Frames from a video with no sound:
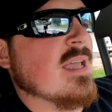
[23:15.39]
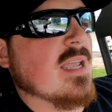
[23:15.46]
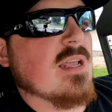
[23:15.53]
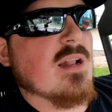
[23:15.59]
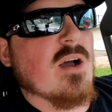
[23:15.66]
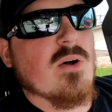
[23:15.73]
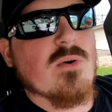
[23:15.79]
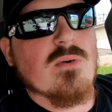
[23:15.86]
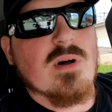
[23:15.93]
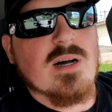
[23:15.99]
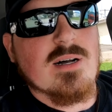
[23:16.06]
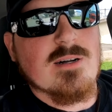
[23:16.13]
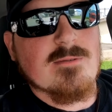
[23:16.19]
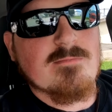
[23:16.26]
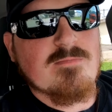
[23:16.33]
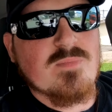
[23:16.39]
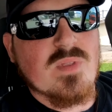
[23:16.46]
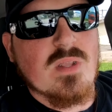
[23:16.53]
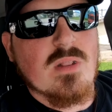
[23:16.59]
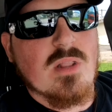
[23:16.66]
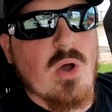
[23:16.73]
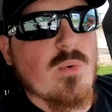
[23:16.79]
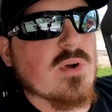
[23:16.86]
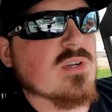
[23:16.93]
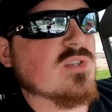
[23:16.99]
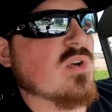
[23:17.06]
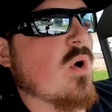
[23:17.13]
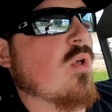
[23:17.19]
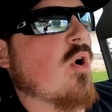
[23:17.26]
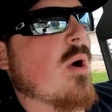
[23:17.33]
you know, uh, lower
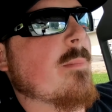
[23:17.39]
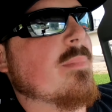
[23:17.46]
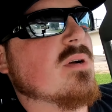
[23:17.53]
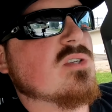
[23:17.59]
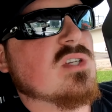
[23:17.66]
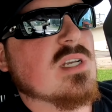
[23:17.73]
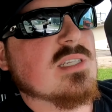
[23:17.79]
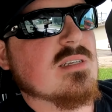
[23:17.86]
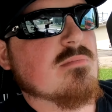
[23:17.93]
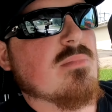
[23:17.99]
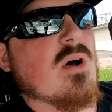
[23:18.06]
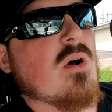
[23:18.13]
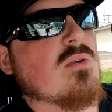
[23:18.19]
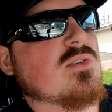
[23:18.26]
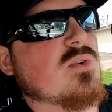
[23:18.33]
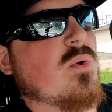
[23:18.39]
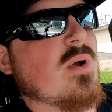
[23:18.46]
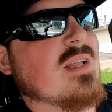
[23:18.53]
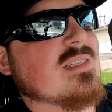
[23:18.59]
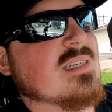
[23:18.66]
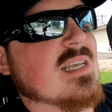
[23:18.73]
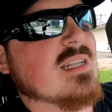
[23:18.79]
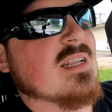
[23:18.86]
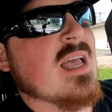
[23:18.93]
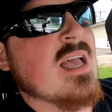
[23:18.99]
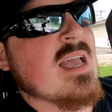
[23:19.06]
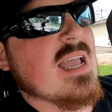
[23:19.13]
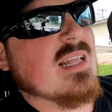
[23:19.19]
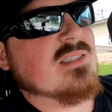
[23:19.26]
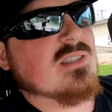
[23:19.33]
control arm bushings and ball joints and
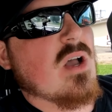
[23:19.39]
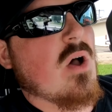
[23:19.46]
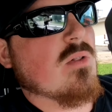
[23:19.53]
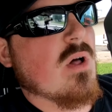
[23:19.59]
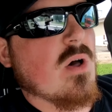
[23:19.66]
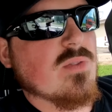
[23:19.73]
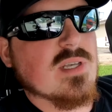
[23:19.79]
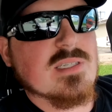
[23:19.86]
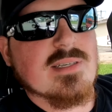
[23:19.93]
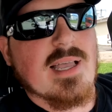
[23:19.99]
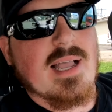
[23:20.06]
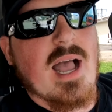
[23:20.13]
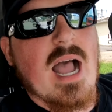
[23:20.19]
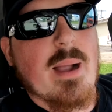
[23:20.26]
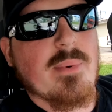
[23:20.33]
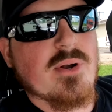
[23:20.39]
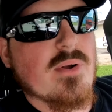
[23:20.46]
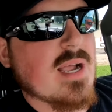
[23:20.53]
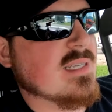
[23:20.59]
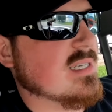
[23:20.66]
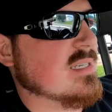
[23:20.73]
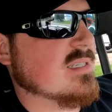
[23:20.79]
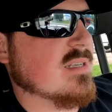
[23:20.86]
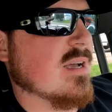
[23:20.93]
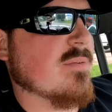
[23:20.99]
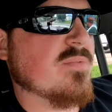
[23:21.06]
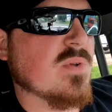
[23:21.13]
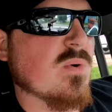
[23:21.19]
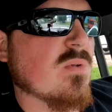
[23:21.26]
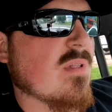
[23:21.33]
install all this like hybrid racing
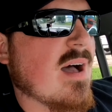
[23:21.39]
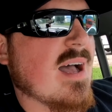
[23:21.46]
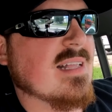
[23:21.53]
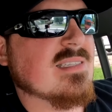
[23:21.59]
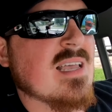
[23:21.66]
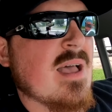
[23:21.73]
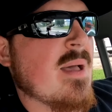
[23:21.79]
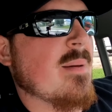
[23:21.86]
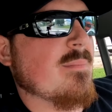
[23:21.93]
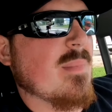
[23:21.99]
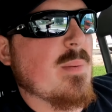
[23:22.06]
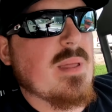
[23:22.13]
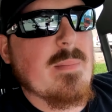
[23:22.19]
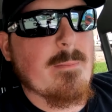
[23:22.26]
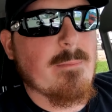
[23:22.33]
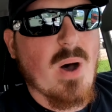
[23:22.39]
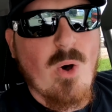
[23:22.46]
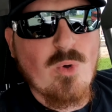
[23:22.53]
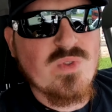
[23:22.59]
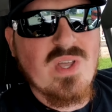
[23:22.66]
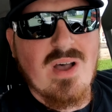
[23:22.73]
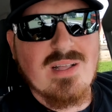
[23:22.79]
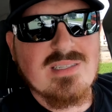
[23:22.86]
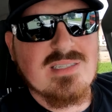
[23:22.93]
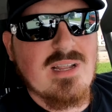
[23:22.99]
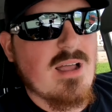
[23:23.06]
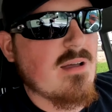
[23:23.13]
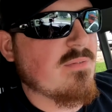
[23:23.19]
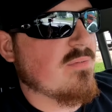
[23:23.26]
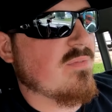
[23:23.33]
stuff, fuel lines. I mean, bolt on
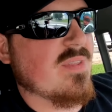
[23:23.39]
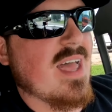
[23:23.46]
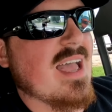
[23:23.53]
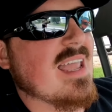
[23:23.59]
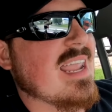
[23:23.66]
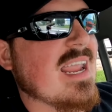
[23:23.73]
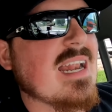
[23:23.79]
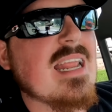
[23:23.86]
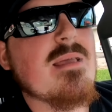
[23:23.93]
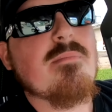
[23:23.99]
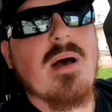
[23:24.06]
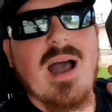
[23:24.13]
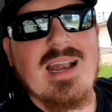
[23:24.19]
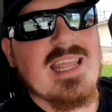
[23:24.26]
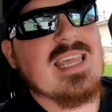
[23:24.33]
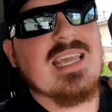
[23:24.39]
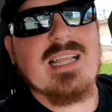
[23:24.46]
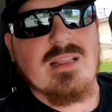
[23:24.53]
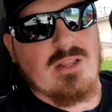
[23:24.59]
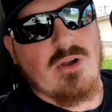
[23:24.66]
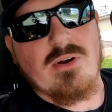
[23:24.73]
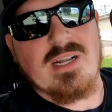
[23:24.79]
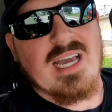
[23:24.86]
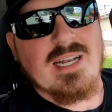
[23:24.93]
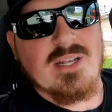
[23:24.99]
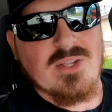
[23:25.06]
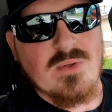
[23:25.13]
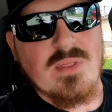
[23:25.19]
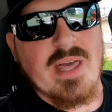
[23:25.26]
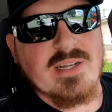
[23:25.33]
stuff, anybody can learn how to
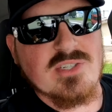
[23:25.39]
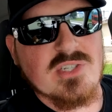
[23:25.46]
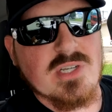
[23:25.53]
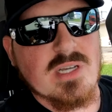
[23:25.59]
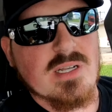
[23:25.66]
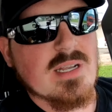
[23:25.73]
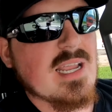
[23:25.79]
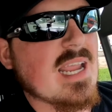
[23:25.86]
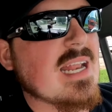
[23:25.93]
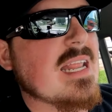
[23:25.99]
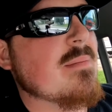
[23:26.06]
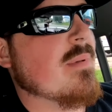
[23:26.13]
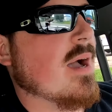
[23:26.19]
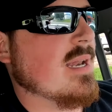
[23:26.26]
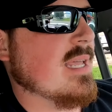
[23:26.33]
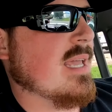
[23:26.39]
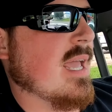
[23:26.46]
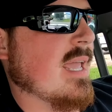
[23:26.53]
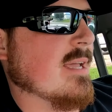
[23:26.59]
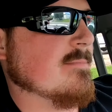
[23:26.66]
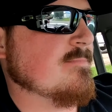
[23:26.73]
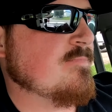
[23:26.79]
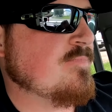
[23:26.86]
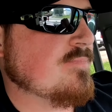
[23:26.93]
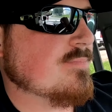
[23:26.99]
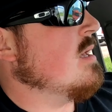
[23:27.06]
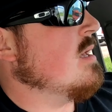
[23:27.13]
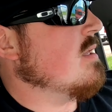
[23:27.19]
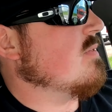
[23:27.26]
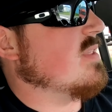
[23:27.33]
do that shit. Anybody can.
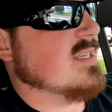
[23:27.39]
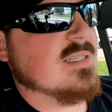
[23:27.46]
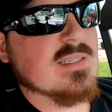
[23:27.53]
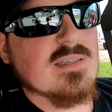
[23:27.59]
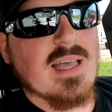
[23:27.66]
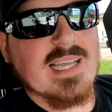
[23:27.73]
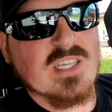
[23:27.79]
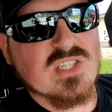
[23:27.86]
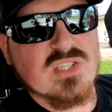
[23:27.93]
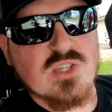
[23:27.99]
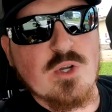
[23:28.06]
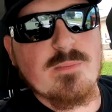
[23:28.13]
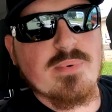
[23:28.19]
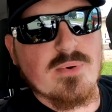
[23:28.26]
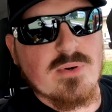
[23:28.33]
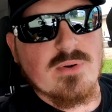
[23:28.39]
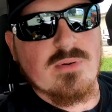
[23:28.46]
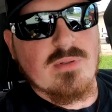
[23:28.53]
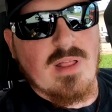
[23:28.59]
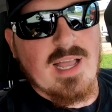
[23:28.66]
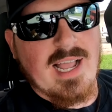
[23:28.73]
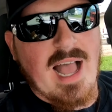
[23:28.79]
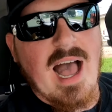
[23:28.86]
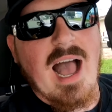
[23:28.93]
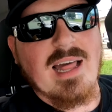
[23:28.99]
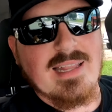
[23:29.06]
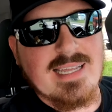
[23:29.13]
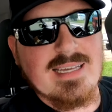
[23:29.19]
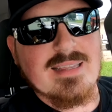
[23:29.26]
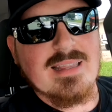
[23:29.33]
This is like super, like
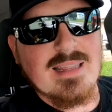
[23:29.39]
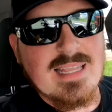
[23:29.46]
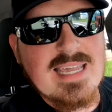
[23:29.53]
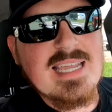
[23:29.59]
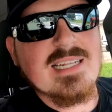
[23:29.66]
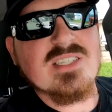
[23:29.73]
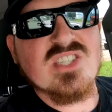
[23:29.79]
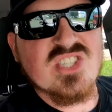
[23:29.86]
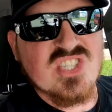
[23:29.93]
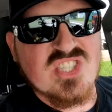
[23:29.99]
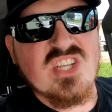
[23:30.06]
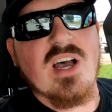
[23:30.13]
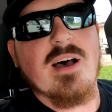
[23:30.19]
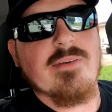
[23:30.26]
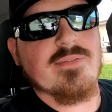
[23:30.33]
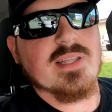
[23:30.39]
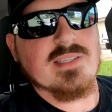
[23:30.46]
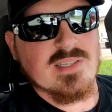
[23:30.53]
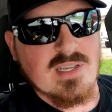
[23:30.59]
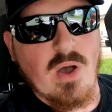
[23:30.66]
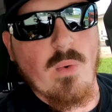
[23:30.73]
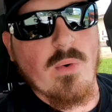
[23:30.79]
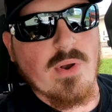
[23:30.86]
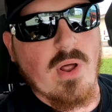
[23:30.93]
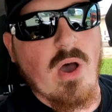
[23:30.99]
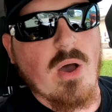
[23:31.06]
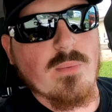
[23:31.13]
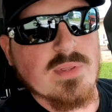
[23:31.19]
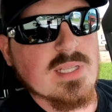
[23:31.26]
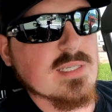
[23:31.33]
highly elite stuff that's going
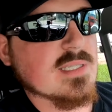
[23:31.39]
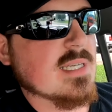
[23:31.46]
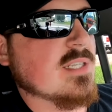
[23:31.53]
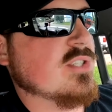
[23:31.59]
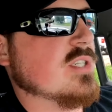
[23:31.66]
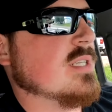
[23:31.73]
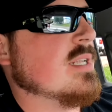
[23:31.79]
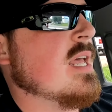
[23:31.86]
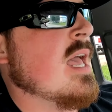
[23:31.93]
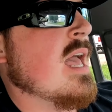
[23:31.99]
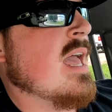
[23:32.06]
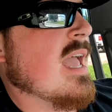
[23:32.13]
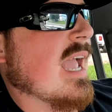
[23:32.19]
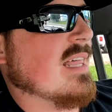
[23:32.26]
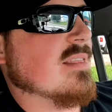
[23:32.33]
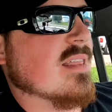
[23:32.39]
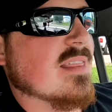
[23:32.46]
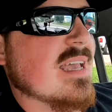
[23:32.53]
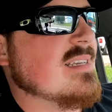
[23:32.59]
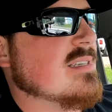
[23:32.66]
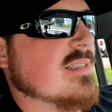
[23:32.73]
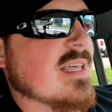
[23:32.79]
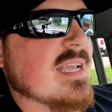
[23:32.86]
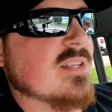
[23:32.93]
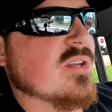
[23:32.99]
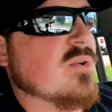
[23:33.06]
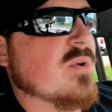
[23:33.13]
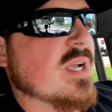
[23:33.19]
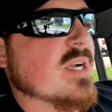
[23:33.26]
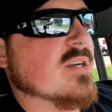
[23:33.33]
on with this engine. And the things that they
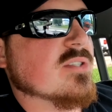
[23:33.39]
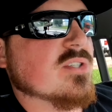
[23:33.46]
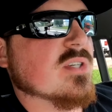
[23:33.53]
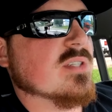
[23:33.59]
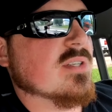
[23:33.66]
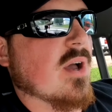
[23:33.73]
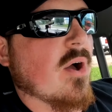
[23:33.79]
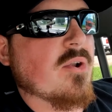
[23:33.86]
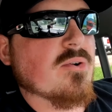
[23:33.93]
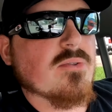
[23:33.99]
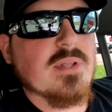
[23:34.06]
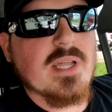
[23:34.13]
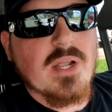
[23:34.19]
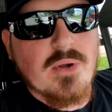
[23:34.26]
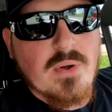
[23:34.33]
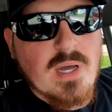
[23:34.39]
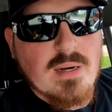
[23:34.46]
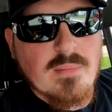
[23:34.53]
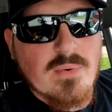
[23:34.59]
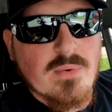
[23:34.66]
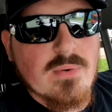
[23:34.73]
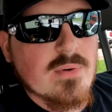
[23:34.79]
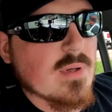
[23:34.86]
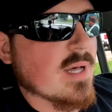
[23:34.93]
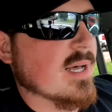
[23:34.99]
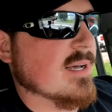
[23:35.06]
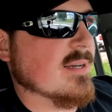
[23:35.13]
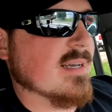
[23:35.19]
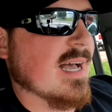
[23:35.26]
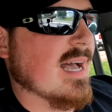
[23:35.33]
do here is just utterly incredible.
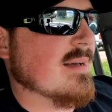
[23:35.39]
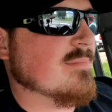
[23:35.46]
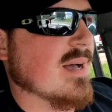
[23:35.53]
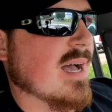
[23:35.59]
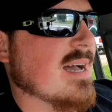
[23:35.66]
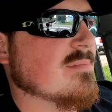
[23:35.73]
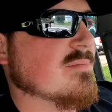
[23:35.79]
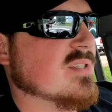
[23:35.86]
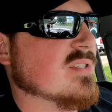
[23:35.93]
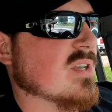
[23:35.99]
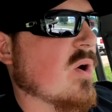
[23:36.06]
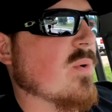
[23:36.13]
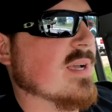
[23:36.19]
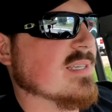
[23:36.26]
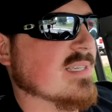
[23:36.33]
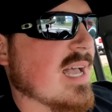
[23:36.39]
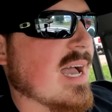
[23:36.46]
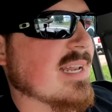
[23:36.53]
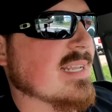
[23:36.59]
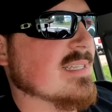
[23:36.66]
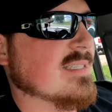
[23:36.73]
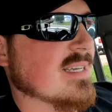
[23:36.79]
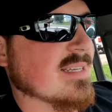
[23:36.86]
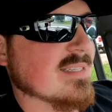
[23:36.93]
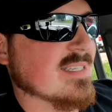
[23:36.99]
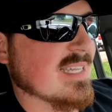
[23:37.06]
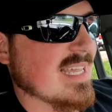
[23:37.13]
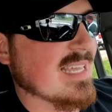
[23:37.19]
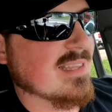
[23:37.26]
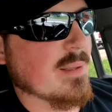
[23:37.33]
Uh, I'm, I'm so excited to,
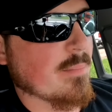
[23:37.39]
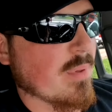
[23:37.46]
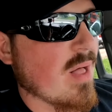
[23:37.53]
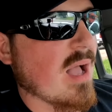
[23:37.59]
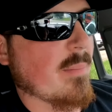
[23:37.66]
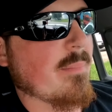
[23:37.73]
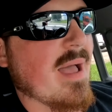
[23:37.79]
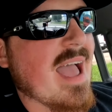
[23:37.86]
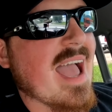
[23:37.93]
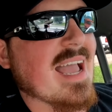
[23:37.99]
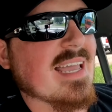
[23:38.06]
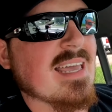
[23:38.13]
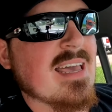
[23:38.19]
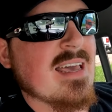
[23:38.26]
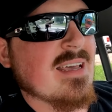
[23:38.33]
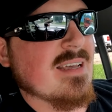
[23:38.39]
to get the block back,